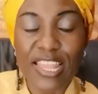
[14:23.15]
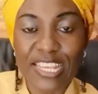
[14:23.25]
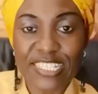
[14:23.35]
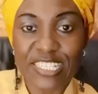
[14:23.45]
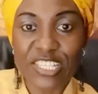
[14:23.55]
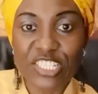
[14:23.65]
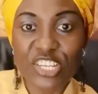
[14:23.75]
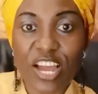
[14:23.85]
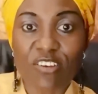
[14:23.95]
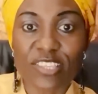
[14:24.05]
Let's
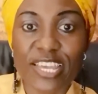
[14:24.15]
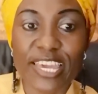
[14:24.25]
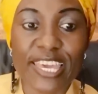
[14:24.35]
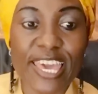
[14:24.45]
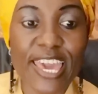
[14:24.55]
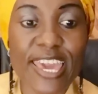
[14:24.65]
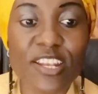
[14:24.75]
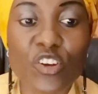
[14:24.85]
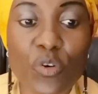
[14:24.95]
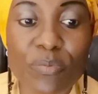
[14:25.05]
check out the
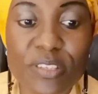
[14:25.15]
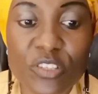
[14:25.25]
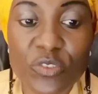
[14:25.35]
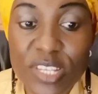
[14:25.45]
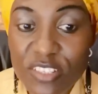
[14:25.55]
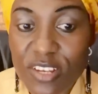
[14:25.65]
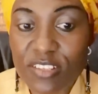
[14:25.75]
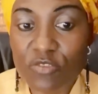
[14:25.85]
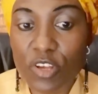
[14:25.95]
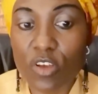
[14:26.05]
kin groups.
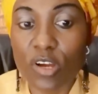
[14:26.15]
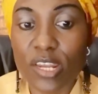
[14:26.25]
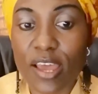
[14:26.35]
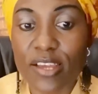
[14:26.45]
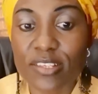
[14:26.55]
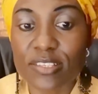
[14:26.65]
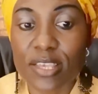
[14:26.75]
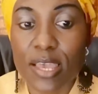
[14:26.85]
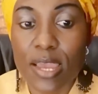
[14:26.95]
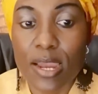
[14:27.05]
Tunisians recognize